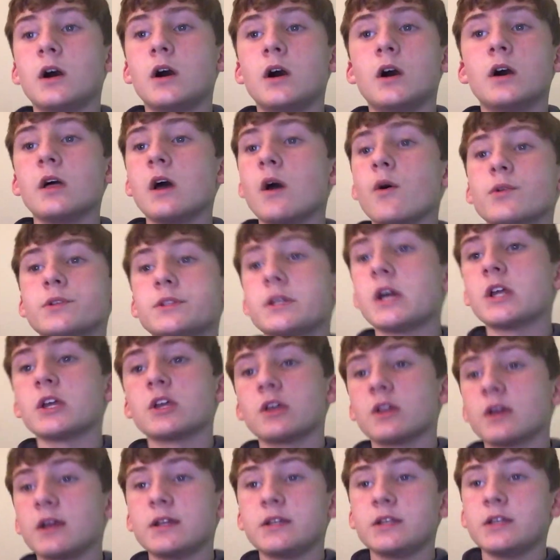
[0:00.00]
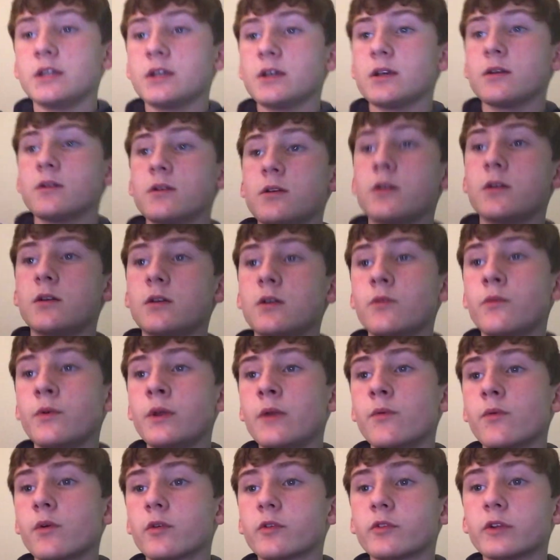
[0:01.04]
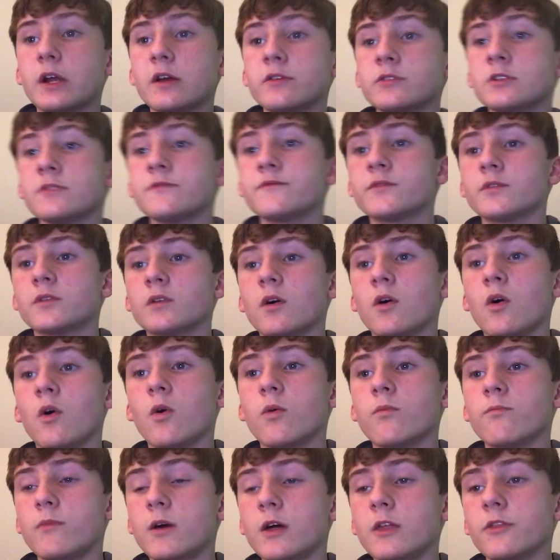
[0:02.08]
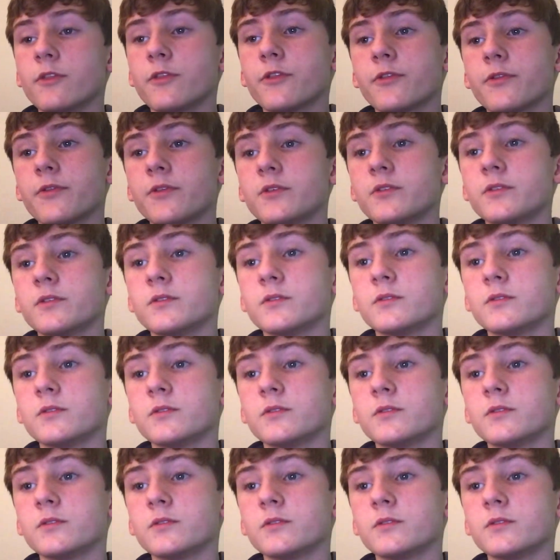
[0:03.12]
Uh, that was not a good idea. We were grounded for a whole month.